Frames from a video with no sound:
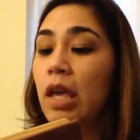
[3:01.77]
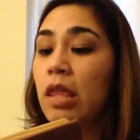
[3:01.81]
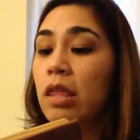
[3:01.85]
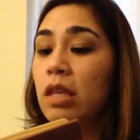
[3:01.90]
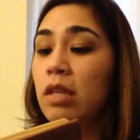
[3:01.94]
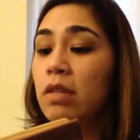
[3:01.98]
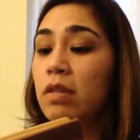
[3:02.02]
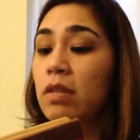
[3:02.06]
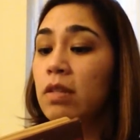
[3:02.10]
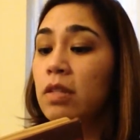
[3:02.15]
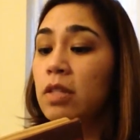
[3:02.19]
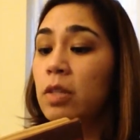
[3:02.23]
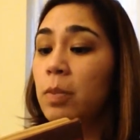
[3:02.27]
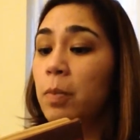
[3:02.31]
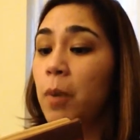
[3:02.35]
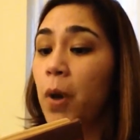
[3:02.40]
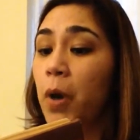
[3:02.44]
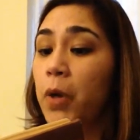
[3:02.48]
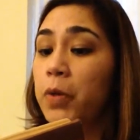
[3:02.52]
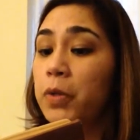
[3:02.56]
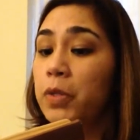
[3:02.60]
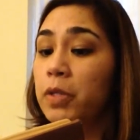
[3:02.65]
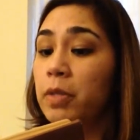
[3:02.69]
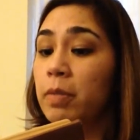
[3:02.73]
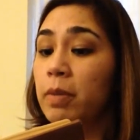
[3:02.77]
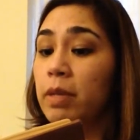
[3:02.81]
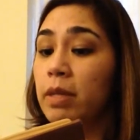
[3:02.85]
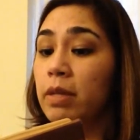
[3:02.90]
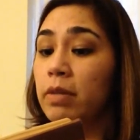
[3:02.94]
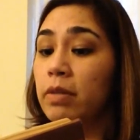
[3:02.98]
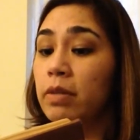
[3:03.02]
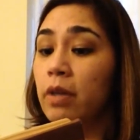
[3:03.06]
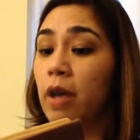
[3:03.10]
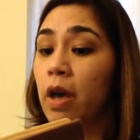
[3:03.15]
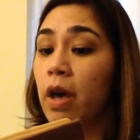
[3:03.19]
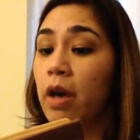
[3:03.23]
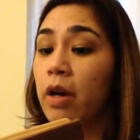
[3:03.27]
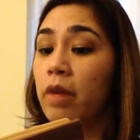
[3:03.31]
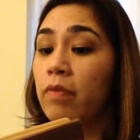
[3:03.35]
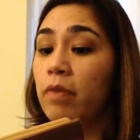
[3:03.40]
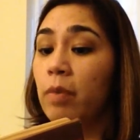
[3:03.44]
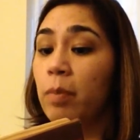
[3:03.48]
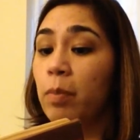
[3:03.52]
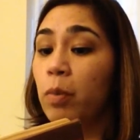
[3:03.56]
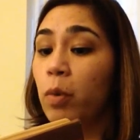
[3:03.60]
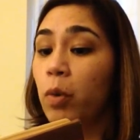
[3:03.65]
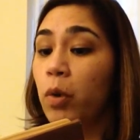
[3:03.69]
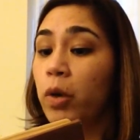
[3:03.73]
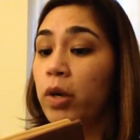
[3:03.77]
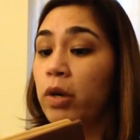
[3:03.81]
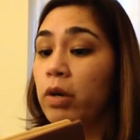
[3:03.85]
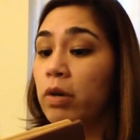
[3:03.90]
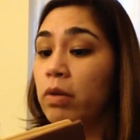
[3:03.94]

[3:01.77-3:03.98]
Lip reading: This is supposed to be the song of a boy